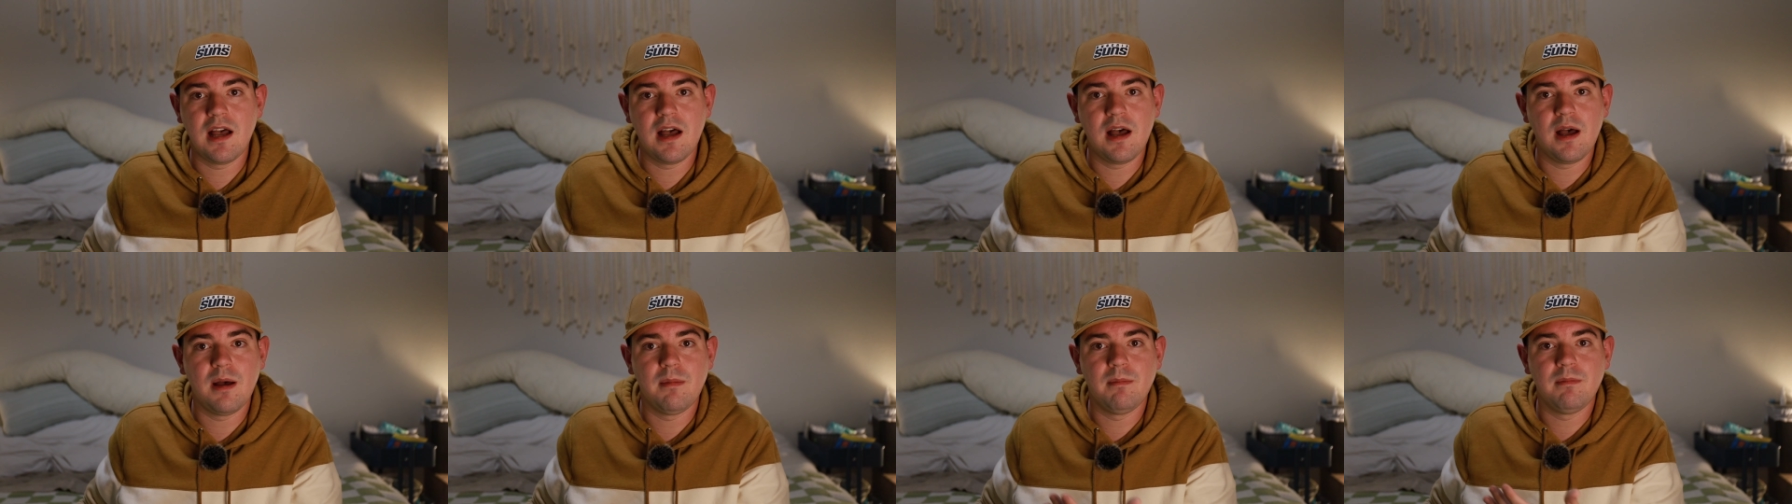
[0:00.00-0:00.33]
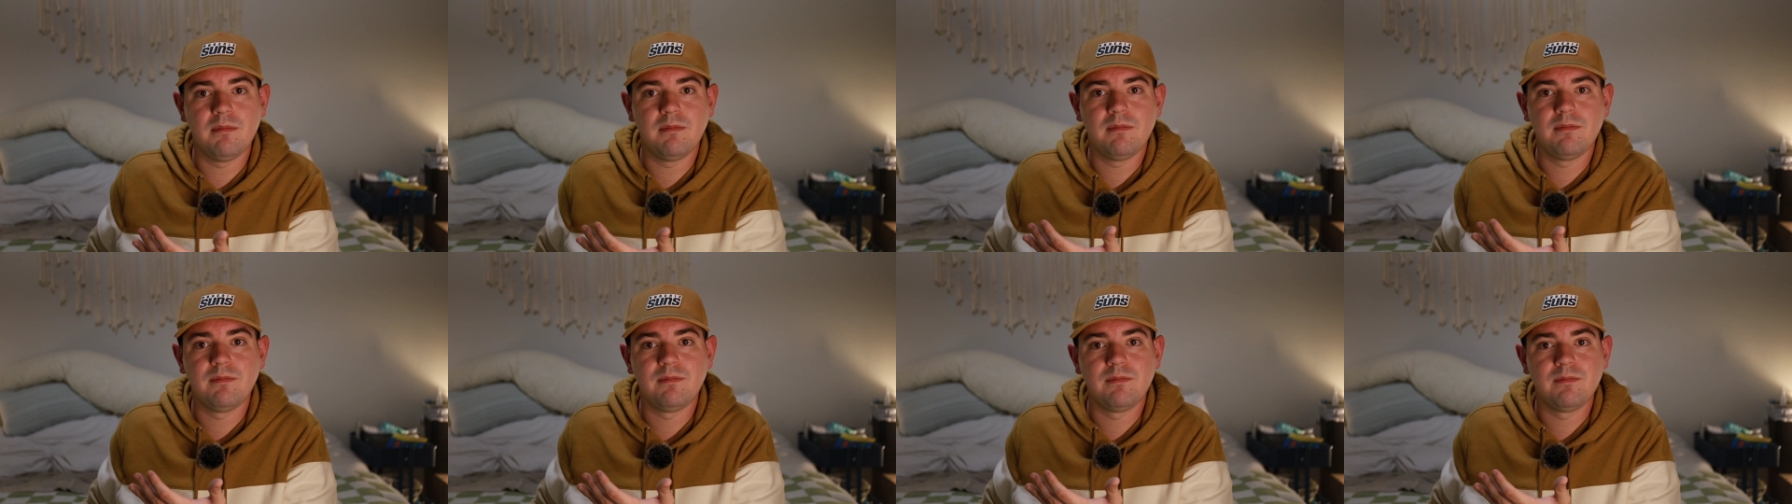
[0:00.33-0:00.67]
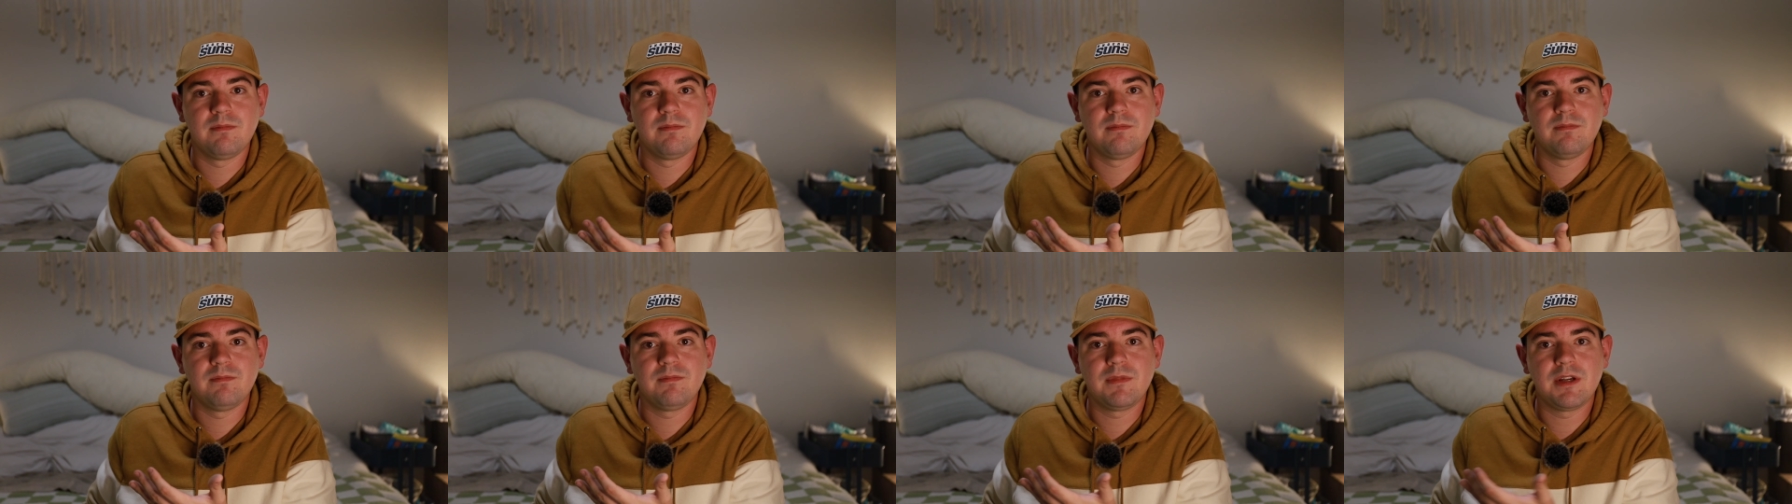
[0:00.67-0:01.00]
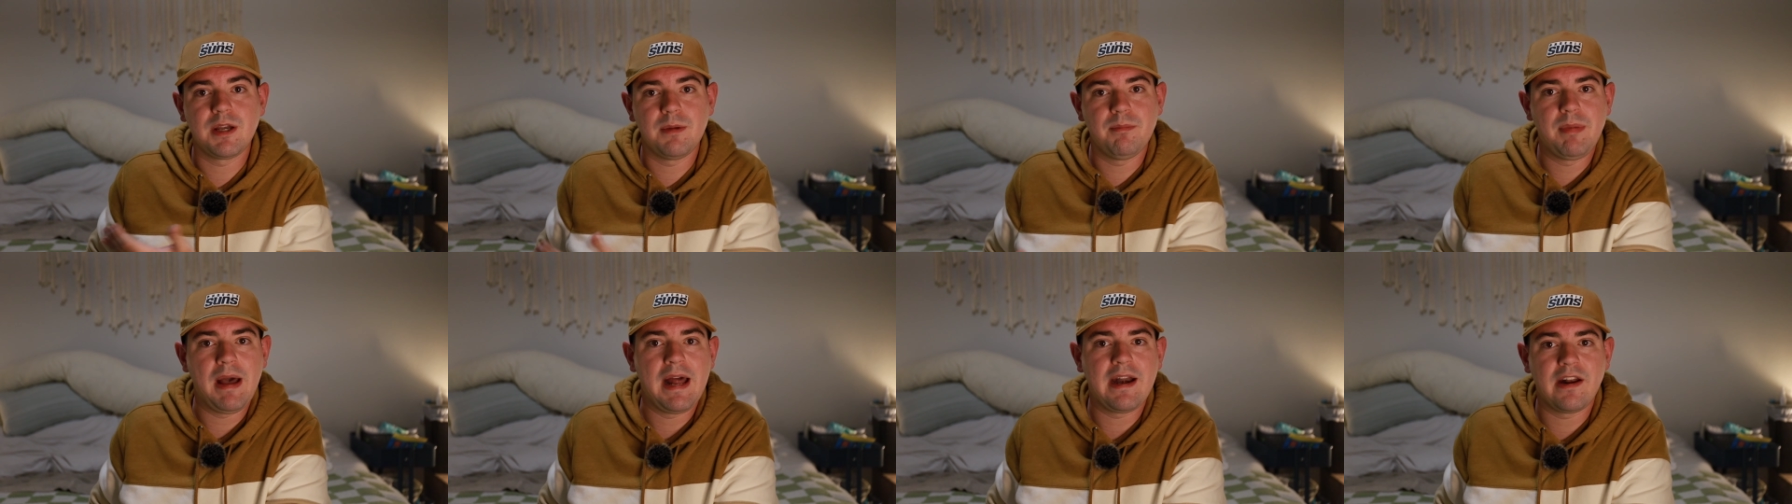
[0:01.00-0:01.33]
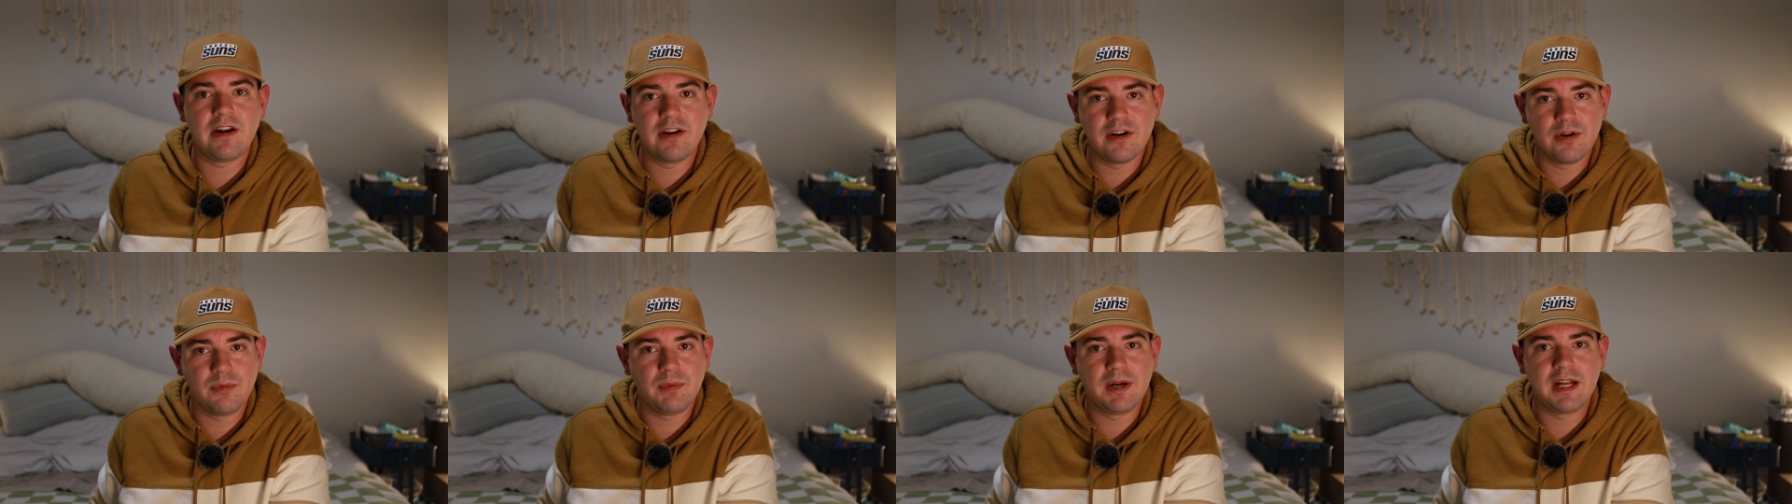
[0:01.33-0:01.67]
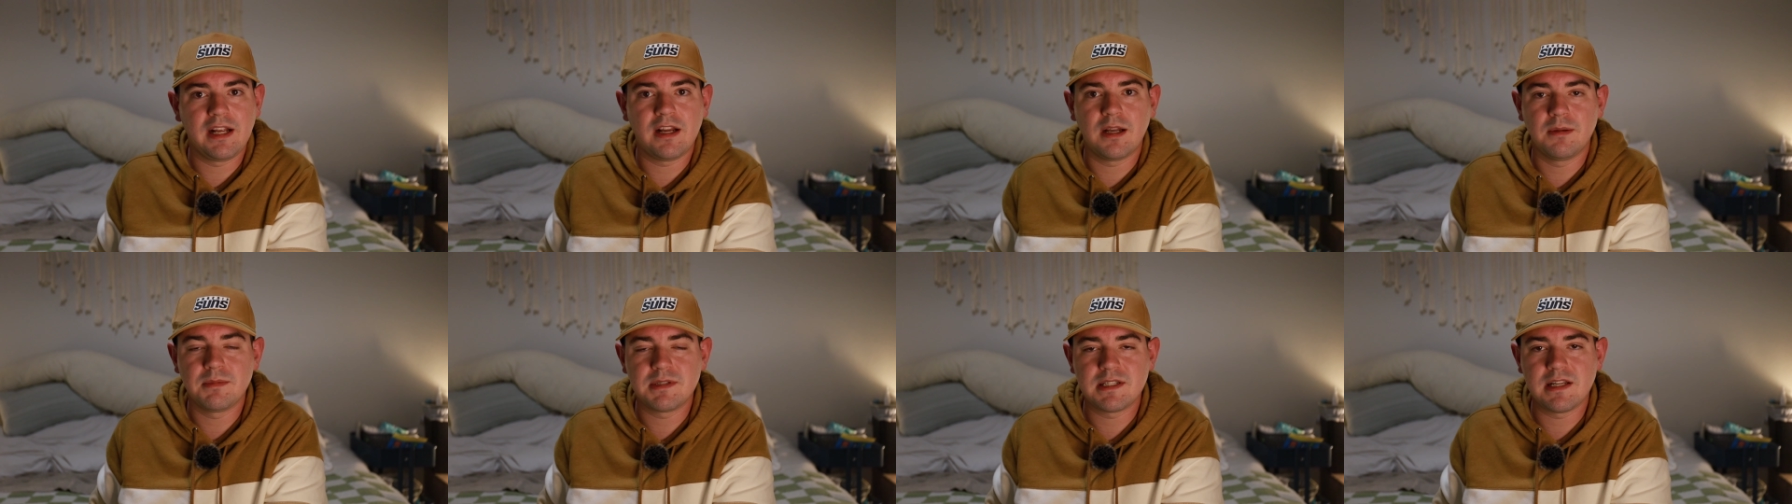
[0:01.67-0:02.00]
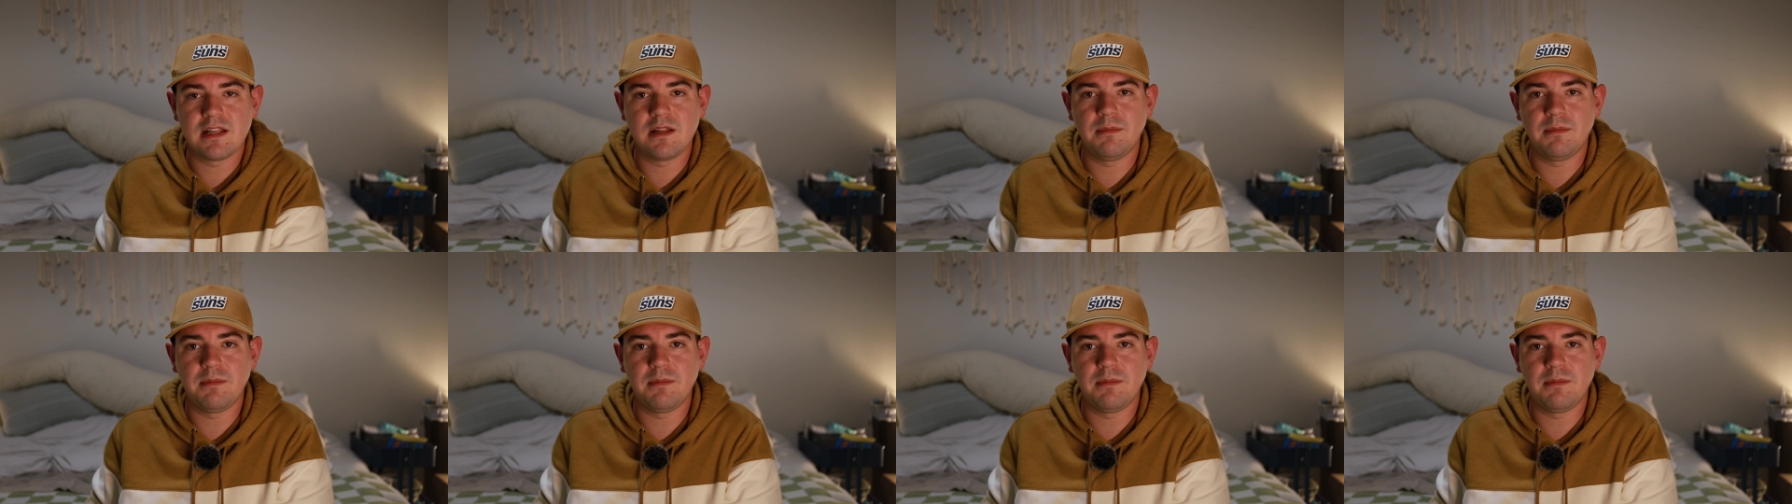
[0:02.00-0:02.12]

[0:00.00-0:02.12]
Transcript: um, competitor when it comes